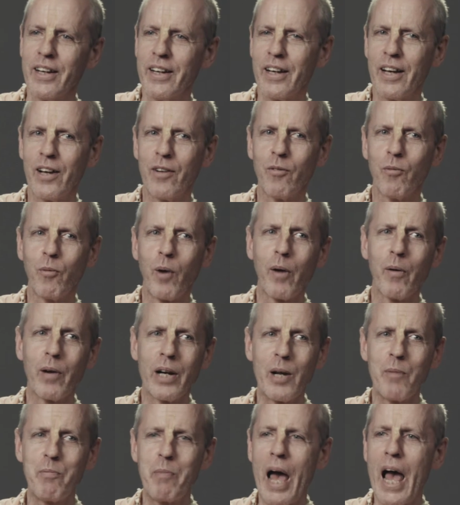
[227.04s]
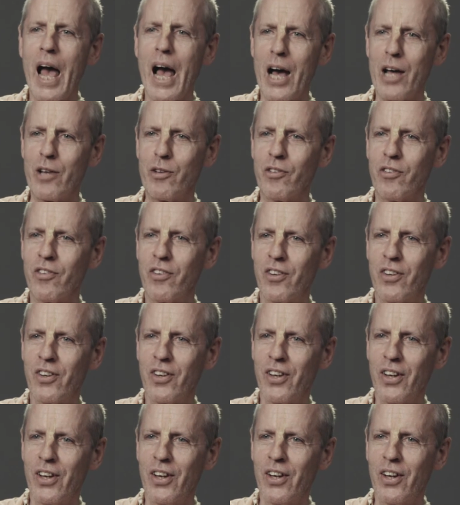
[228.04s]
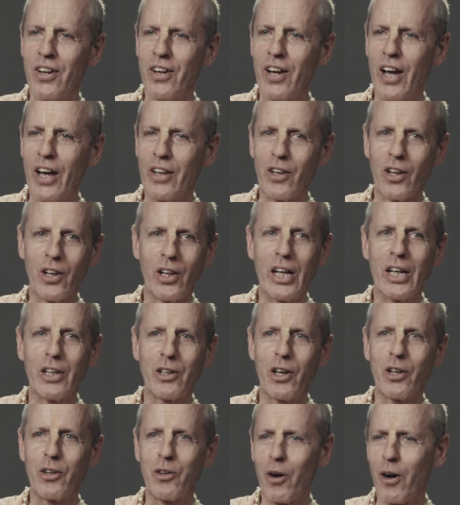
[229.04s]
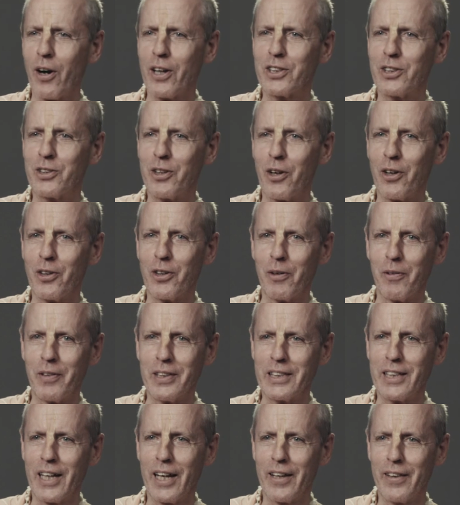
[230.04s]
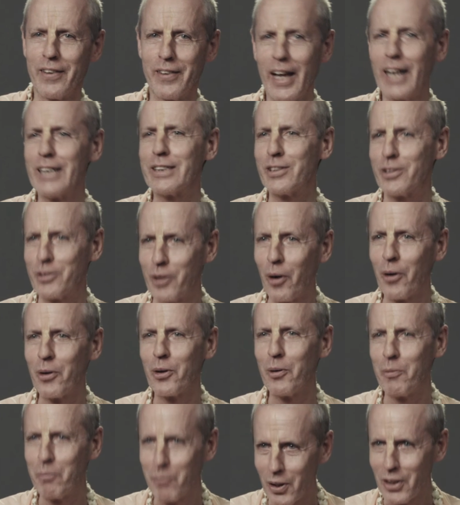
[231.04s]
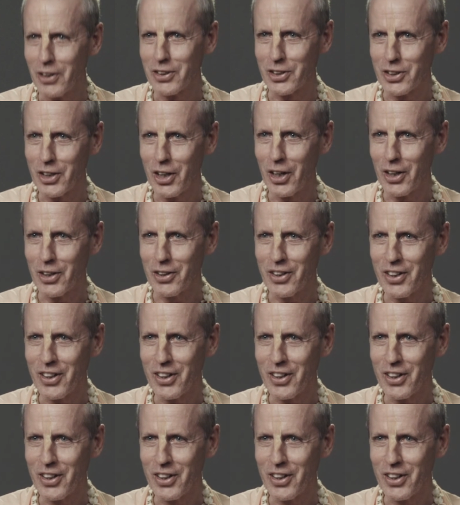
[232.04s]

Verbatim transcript: And we're in a band and the lead guitarist turned to him and said, That's total bullshit.